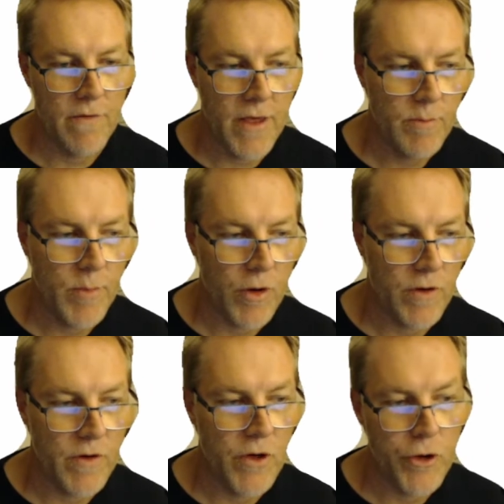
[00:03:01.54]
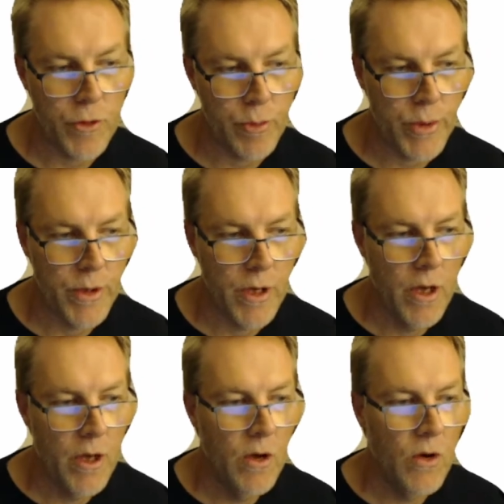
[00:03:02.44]
part of a group,
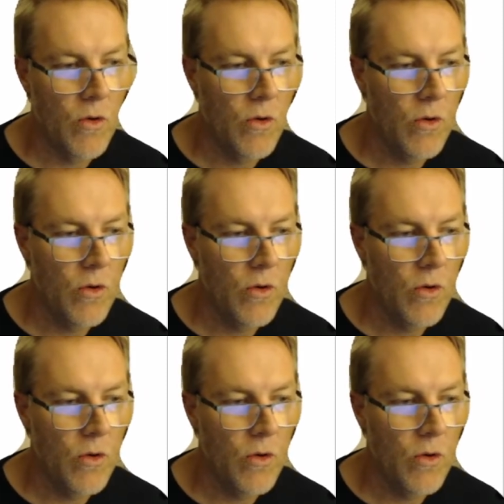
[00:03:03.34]
or